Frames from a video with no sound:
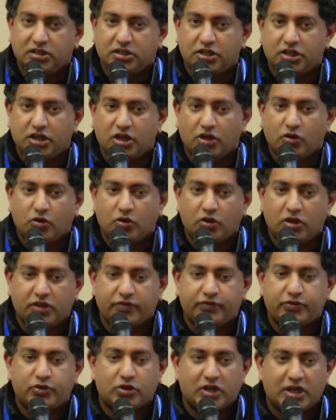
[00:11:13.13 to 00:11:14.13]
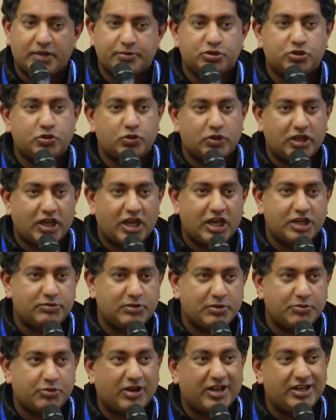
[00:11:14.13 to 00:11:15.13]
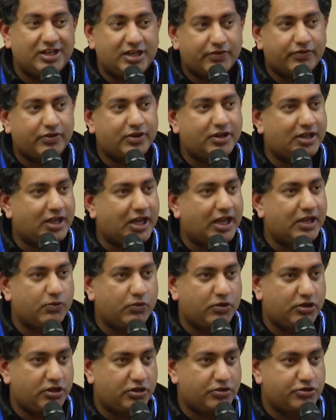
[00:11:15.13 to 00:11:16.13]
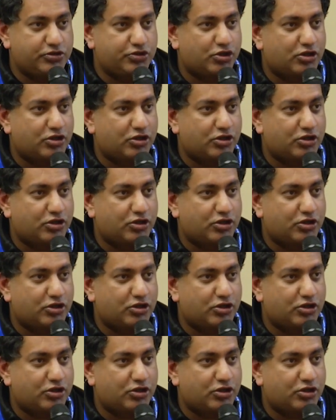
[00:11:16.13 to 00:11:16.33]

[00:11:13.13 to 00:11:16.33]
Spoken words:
if you're able to engage people at different time windows,